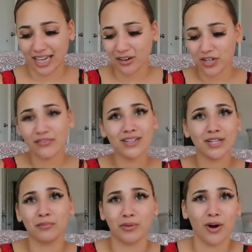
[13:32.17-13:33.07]
Like I don't even
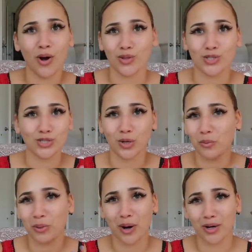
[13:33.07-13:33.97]
need a bra. They're
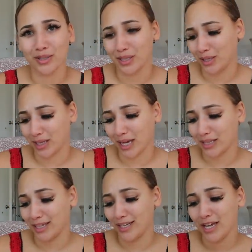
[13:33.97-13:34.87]
so perky. Like I,
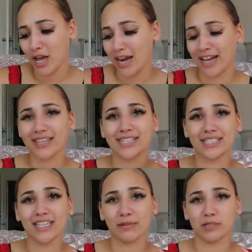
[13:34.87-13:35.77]
and I think
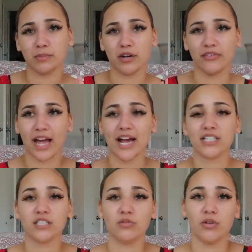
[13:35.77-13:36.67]
C cup is perfect. I
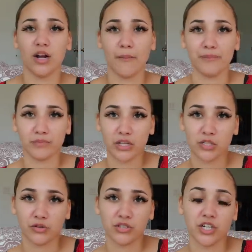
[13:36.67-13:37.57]
actually um,
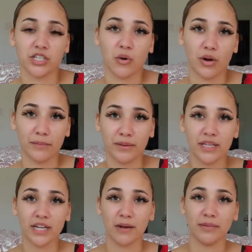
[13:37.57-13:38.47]
told the surgeon I want a
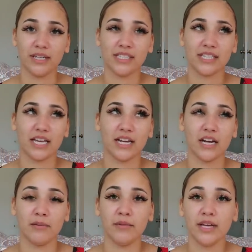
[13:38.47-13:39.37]
B cup and he said,
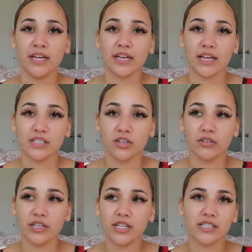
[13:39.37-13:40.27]
um, because, you
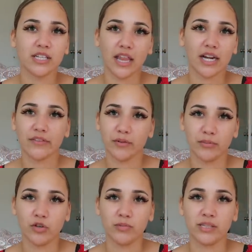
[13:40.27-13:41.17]
know, he does a lot of
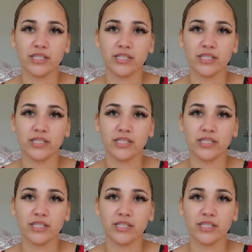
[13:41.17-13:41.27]
different boobs.